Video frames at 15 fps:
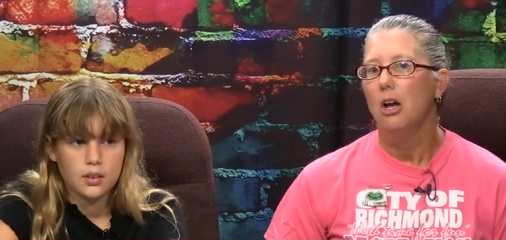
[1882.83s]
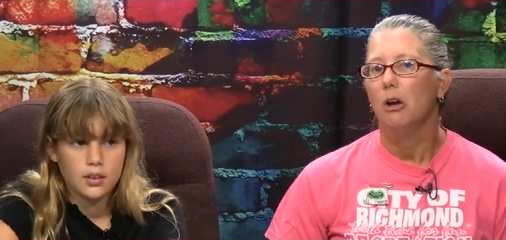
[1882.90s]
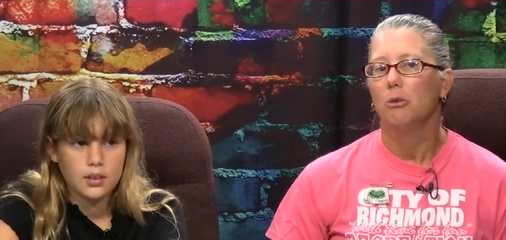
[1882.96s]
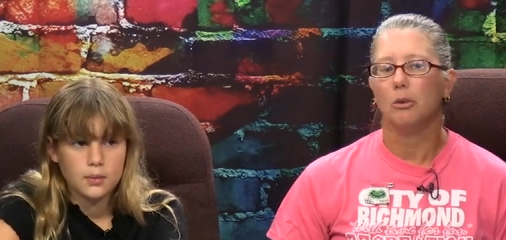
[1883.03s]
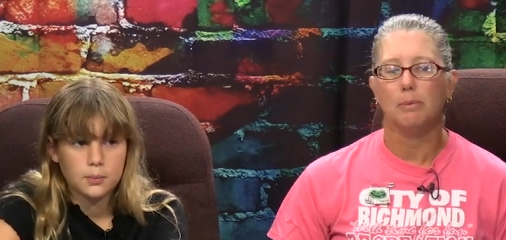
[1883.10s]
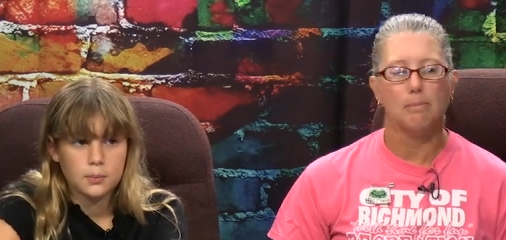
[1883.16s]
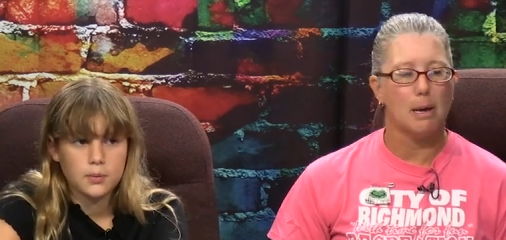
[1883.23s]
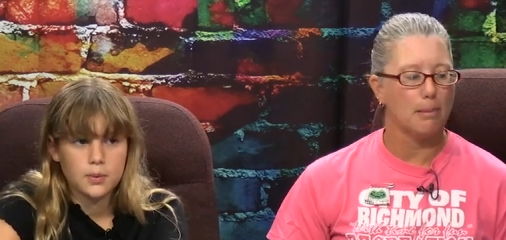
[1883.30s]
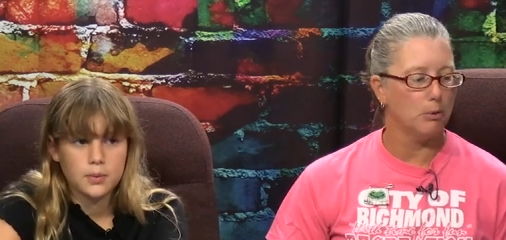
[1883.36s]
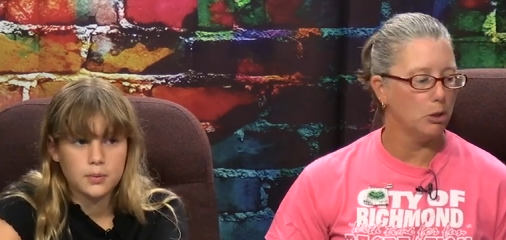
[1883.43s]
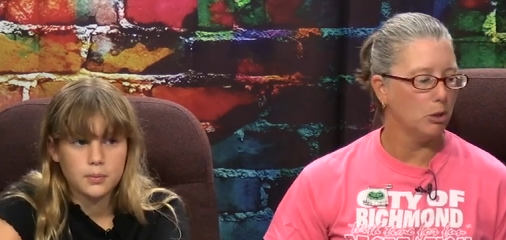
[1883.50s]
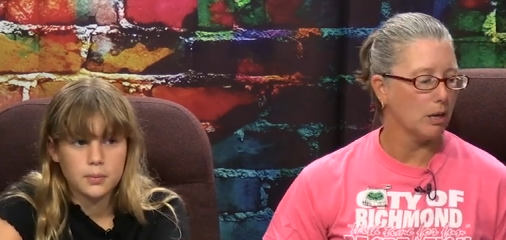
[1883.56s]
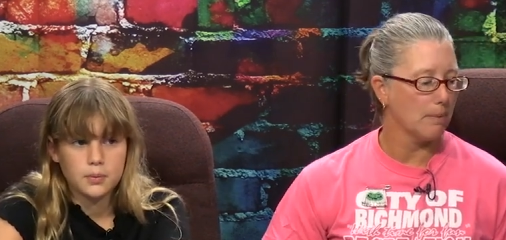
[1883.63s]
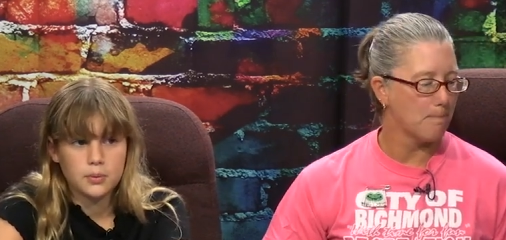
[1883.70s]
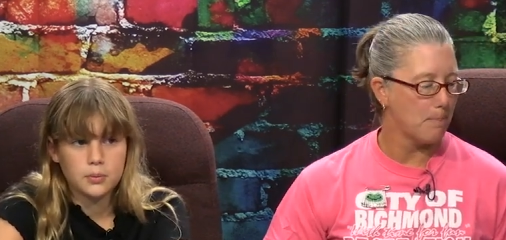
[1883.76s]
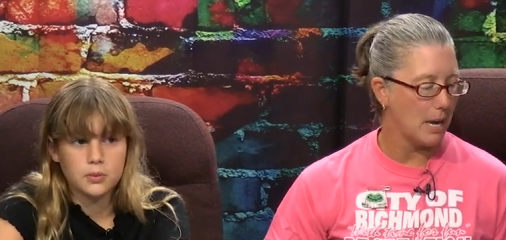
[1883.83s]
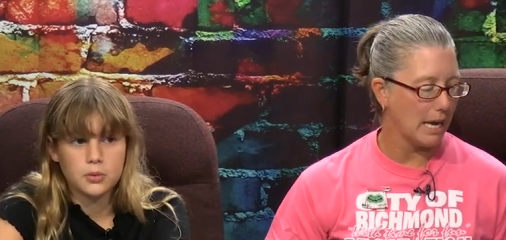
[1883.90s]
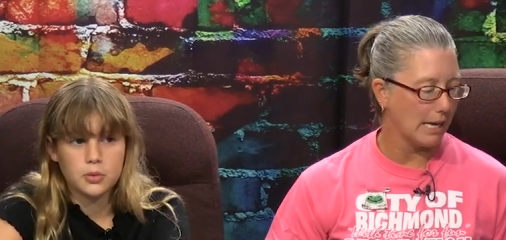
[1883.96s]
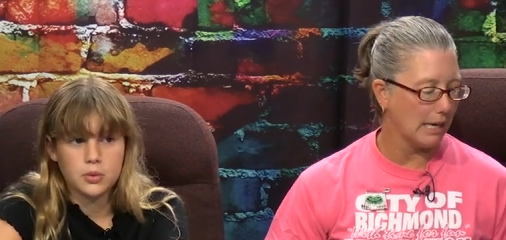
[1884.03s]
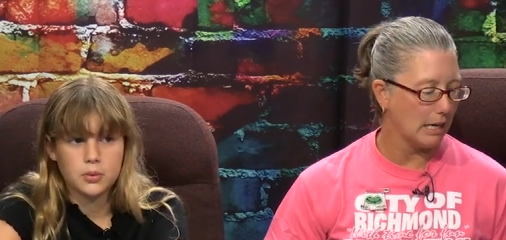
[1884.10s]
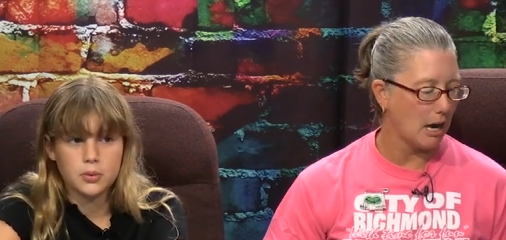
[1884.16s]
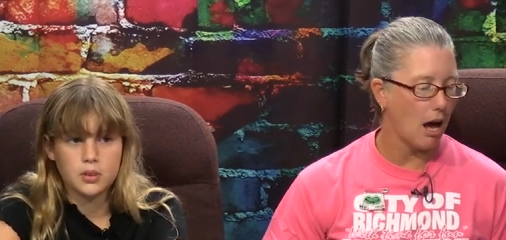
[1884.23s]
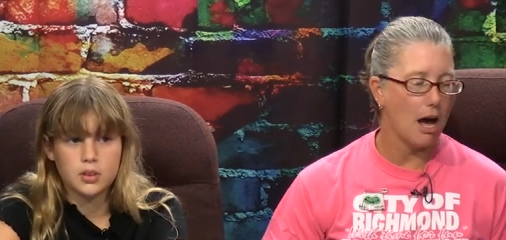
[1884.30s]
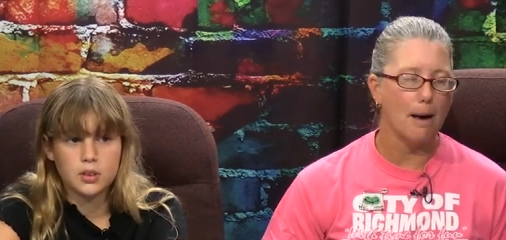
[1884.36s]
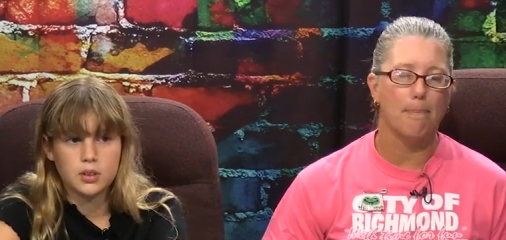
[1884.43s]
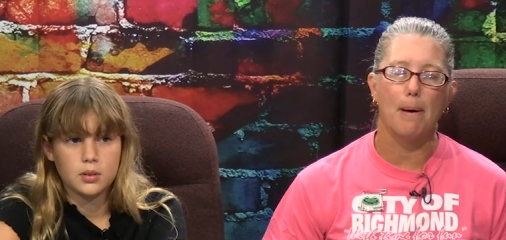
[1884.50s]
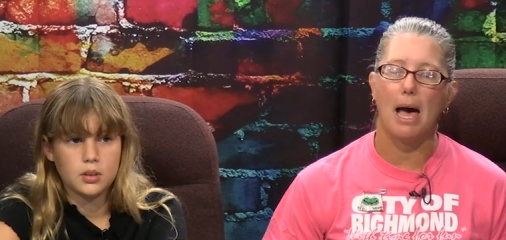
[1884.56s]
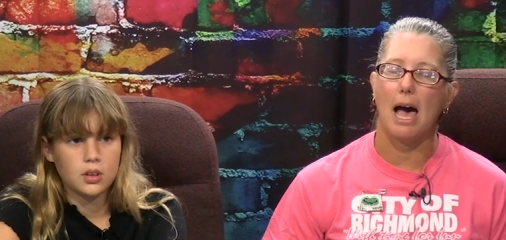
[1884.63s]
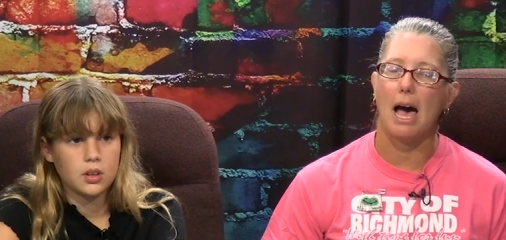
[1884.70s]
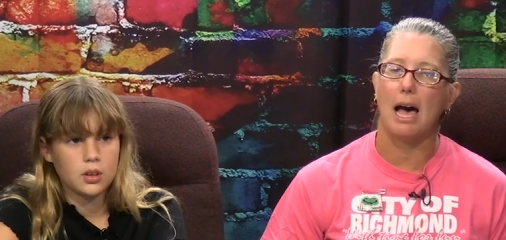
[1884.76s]
Speaker 1: Remember, you can pick it
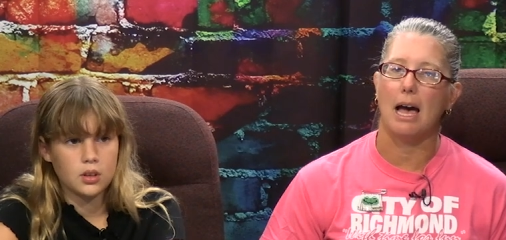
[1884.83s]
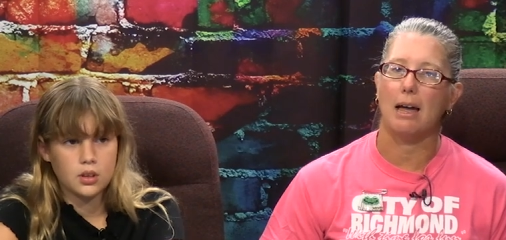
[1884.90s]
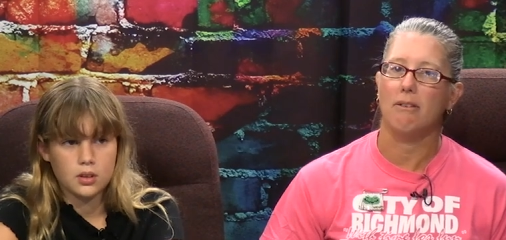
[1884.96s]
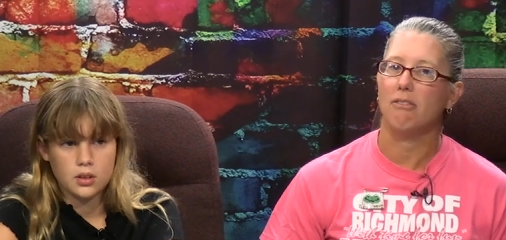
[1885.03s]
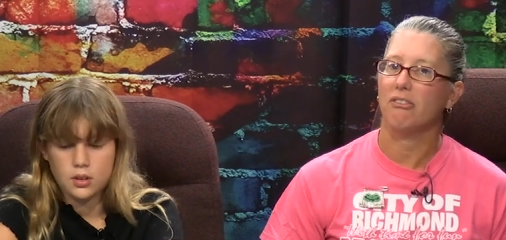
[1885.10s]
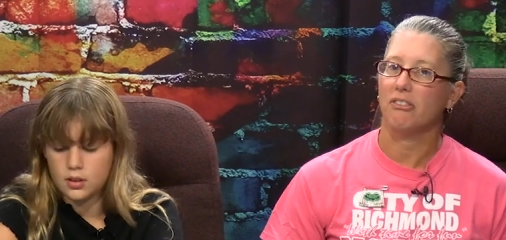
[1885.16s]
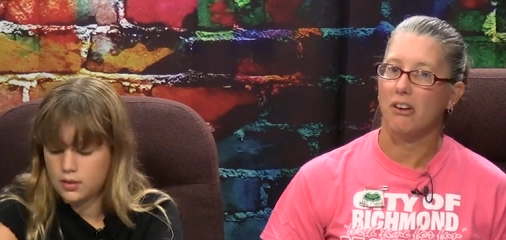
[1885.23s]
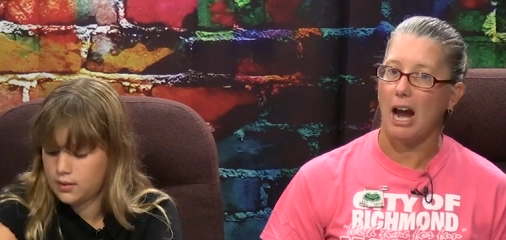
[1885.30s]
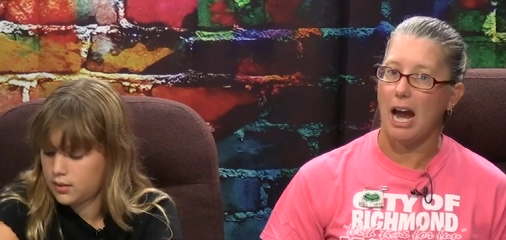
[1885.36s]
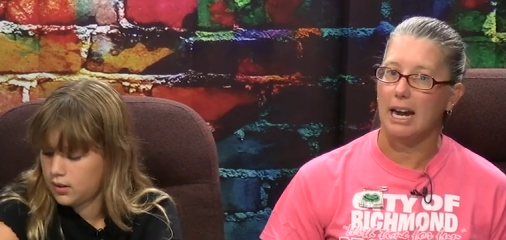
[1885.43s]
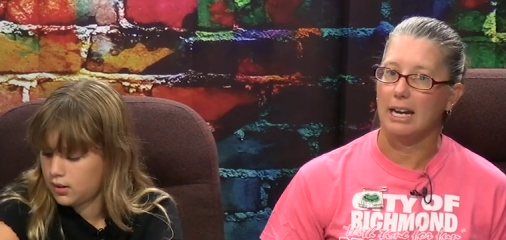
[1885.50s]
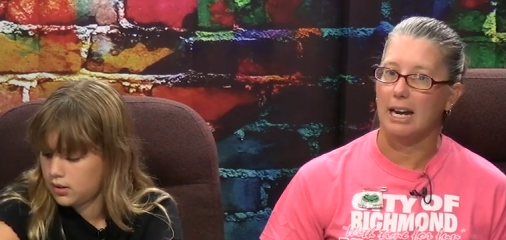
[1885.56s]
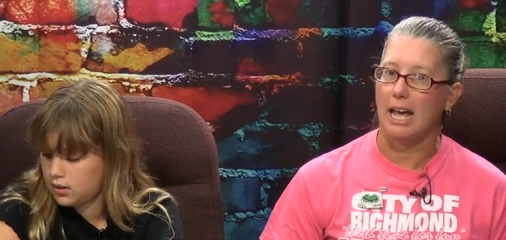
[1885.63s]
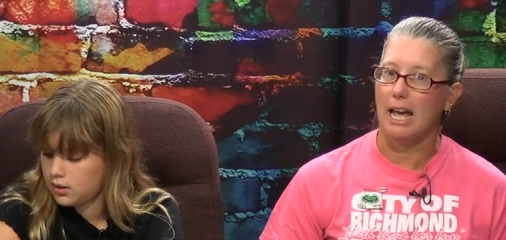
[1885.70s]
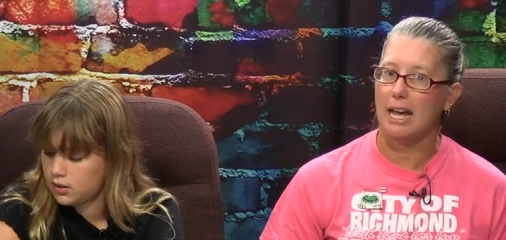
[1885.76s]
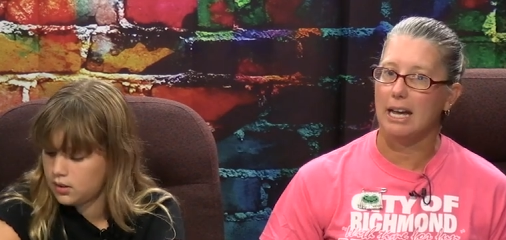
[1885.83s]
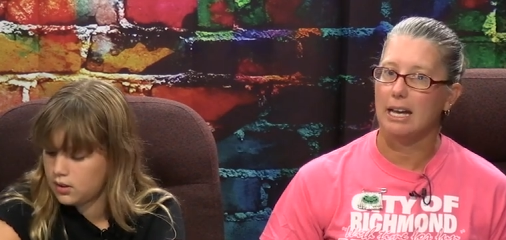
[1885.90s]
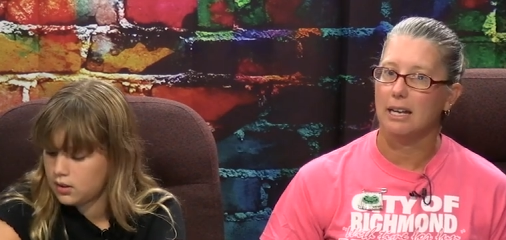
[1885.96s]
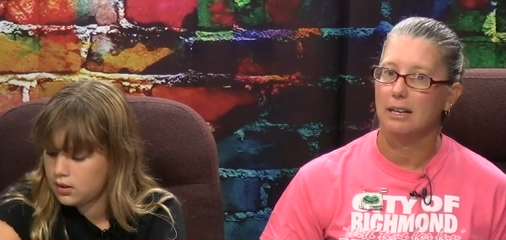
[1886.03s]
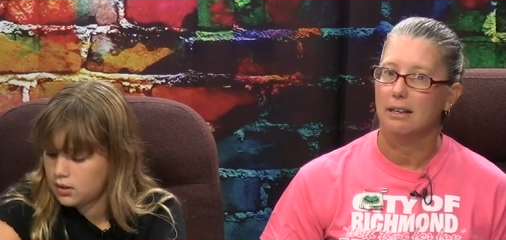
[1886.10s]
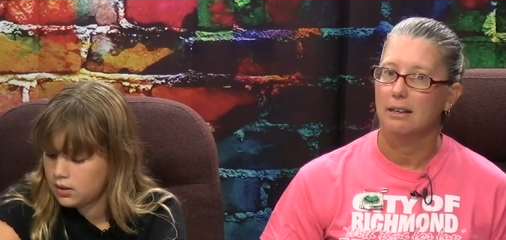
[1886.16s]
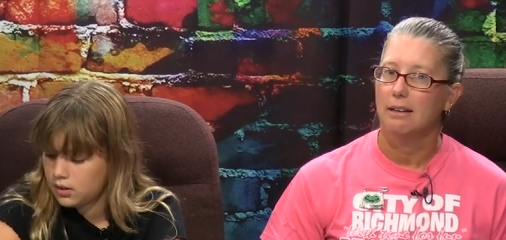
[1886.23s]
up on Friday